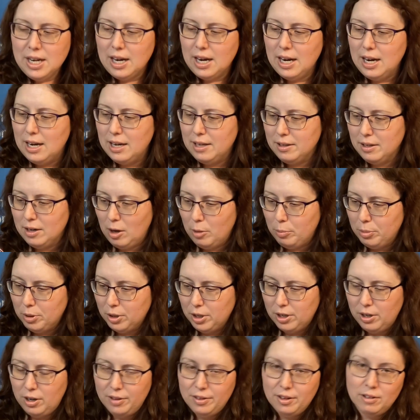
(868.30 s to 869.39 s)
uh, then I'll put
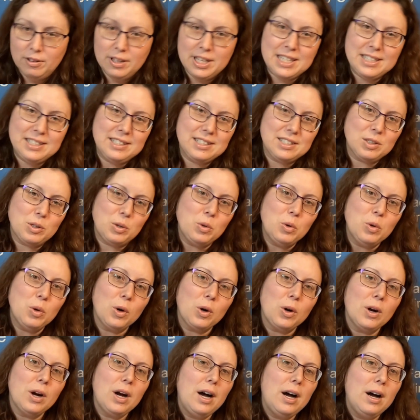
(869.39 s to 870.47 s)
it on the list
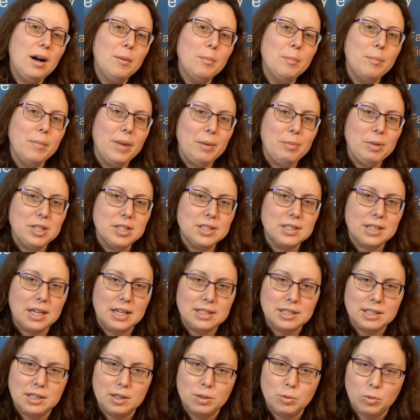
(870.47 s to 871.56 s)
or um, maybe
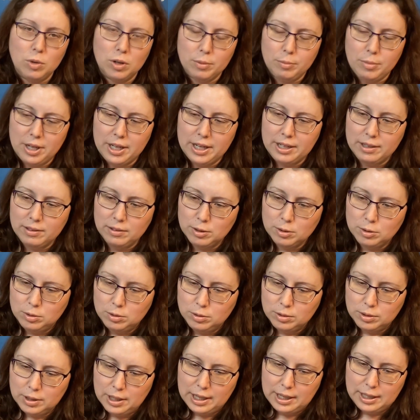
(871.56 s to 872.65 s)
discuss it at one of my
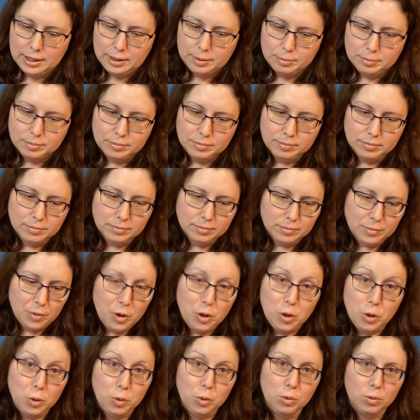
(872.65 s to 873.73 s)
little um,
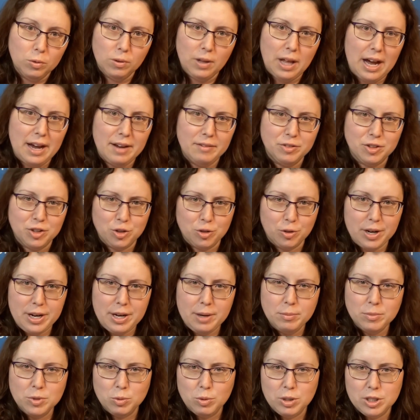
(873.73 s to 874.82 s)
new live
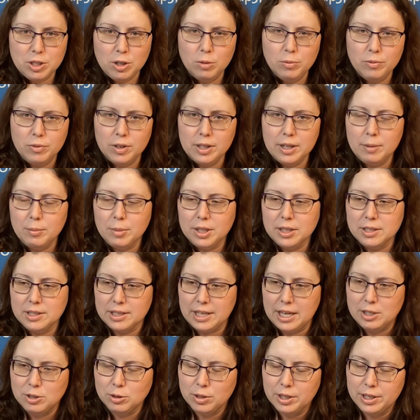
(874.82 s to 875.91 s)
streams, which hopefully I'm going to
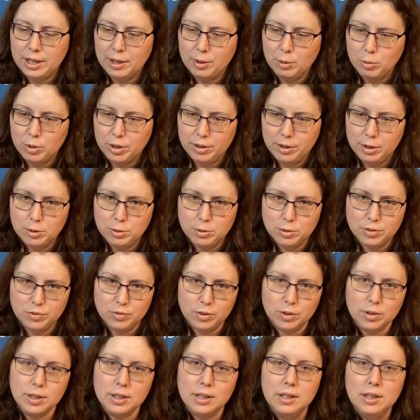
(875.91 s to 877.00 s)
schedule another one of those
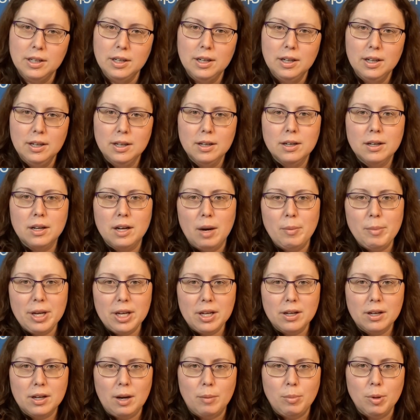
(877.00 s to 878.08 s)
for the
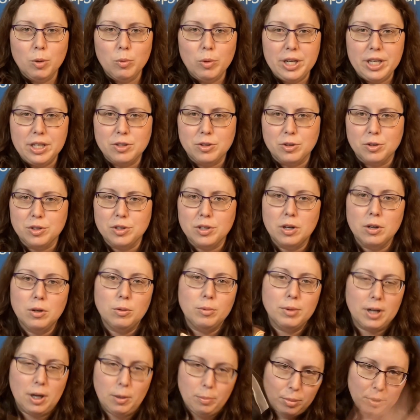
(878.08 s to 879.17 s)
coming couple of weeks or so,
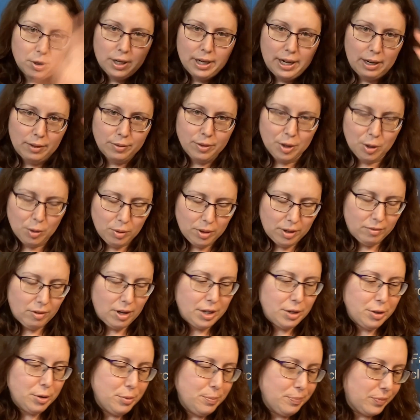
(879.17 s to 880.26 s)
but I'll put it out there whenever
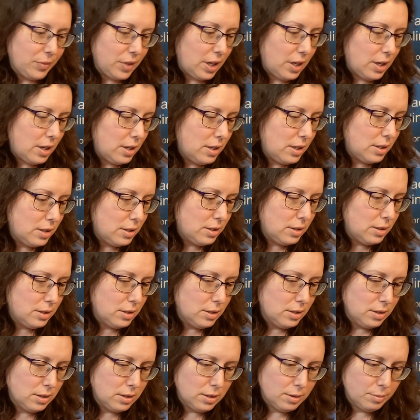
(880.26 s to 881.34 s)
I do.
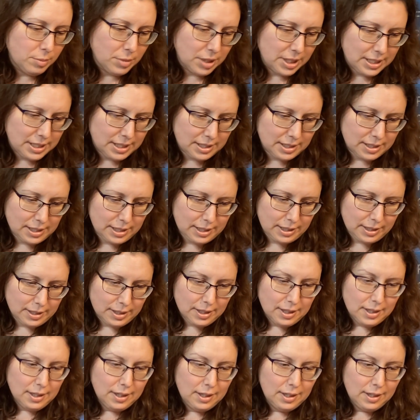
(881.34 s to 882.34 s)
Um, let's see.